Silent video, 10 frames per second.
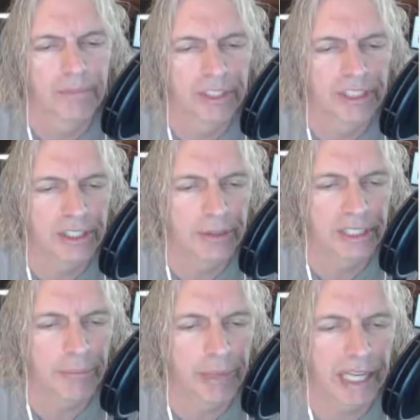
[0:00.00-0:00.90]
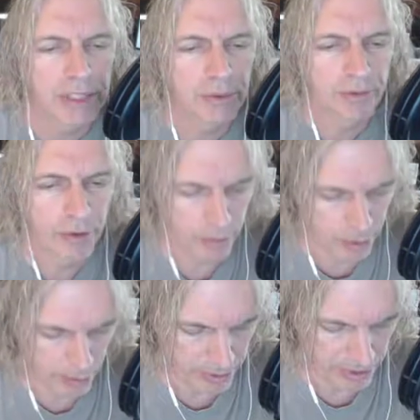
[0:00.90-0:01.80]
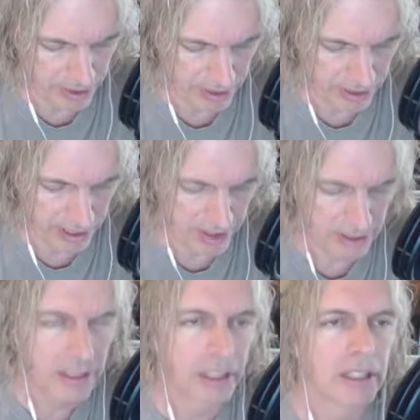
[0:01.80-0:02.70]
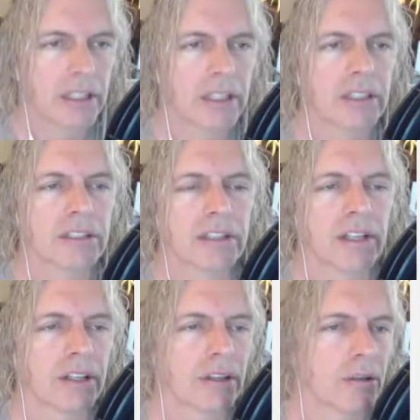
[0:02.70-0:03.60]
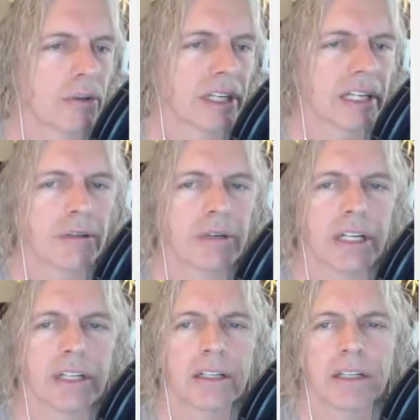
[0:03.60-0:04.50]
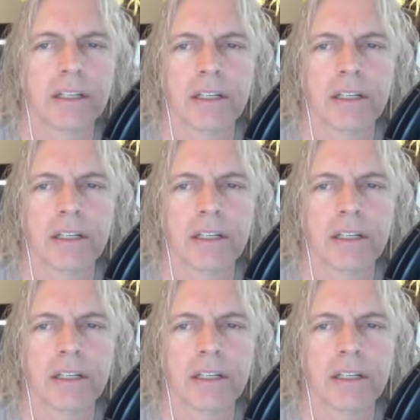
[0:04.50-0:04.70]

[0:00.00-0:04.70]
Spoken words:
Let's use that password for the purposes of this. It's going to go away anyway.